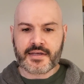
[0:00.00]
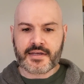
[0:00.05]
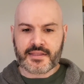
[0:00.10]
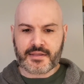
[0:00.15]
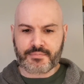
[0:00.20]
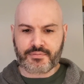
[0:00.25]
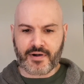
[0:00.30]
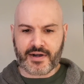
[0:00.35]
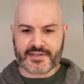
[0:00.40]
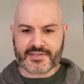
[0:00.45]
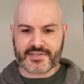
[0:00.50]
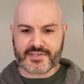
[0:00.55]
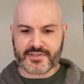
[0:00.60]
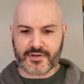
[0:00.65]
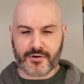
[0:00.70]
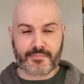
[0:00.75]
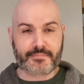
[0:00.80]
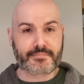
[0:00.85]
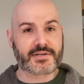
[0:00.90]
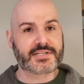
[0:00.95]
the prices
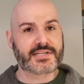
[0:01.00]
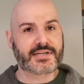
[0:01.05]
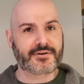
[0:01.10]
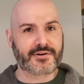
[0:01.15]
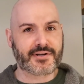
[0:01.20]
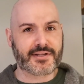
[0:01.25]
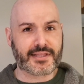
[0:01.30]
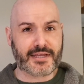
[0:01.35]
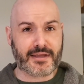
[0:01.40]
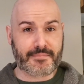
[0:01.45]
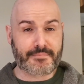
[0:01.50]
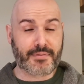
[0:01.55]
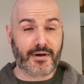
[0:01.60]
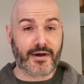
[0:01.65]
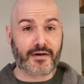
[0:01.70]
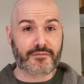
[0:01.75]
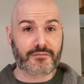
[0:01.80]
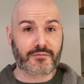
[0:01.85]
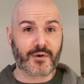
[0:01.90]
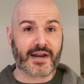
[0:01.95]
are materially
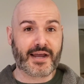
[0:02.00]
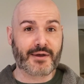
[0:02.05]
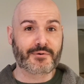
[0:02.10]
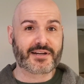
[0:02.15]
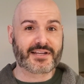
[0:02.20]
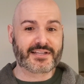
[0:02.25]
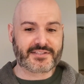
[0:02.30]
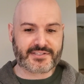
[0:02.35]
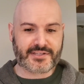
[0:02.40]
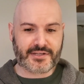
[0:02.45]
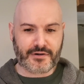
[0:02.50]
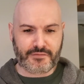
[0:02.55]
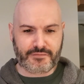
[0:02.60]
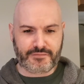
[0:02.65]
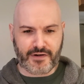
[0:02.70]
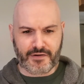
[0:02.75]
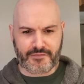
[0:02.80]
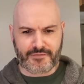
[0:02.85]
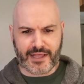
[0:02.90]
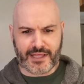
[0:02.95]
above what I would consider
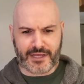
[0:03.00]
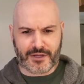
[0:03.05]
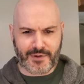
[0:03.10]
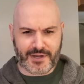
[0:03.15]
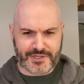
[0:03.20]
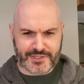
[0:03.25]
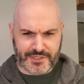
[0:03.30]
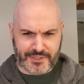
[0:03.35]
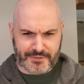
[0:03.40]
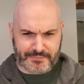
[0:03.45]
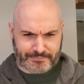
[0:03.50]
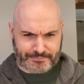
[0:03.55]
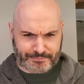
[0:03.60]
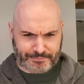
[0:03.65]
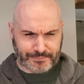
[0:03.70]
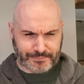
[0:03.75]
fair valuation.